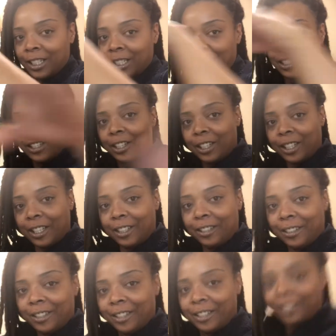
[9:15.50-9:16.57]
it's
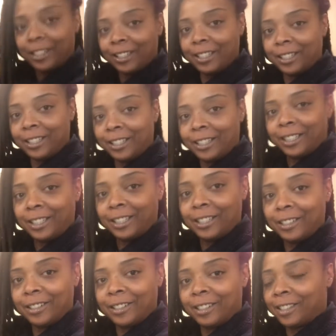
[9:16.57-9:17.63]
looking good.
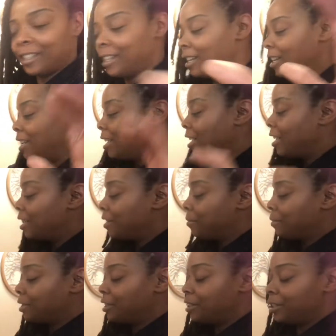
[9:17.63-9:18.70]

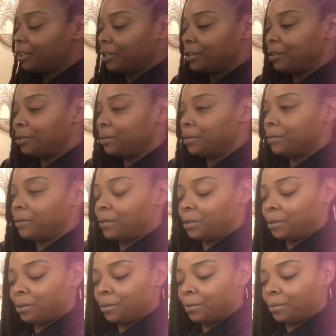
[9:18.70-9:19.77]
I'm going to show you a
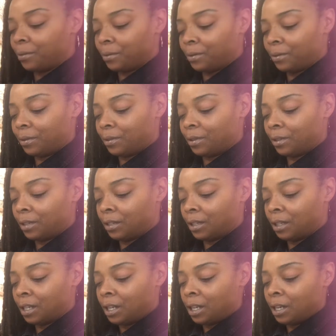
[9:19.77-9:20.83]
few
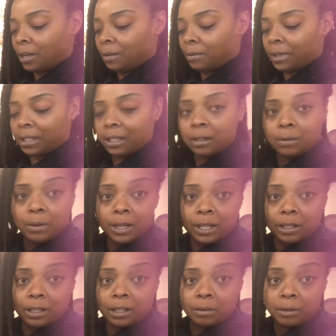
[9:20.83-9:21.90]
ways, because
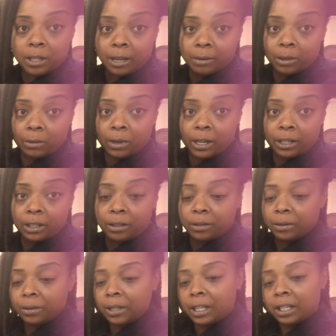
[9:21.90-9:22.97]
sometimes what I
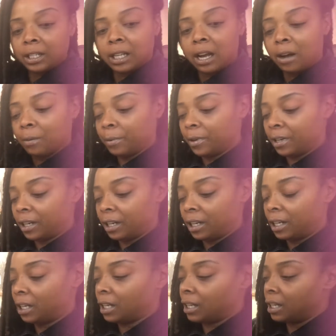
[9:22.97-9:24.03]
do is I'll put it
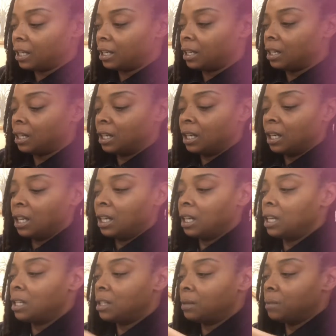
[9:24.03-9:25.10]
in
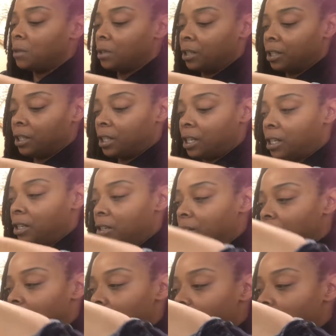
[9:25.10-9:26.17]
a small
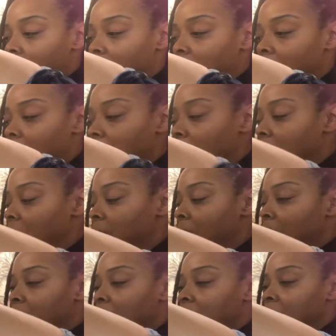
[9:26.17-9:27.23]
container. So
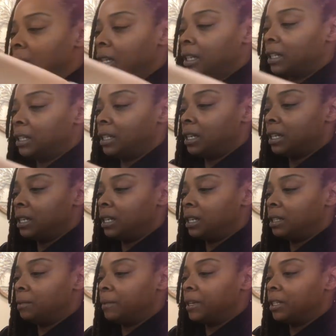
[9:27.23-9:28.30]
like I said,
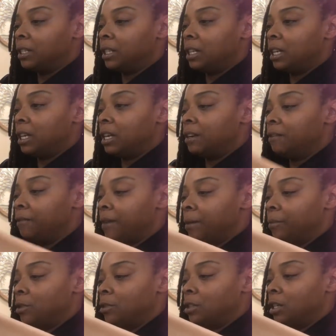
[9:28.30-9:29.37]
especially if
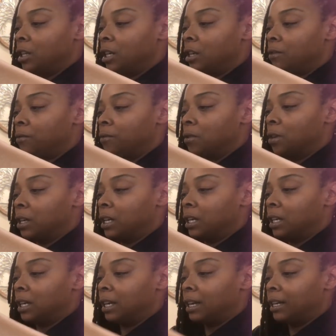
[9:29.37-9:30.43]
I'm using it for a
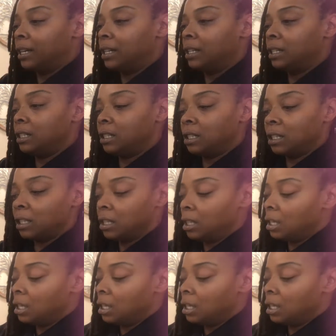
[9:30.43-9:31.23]
client,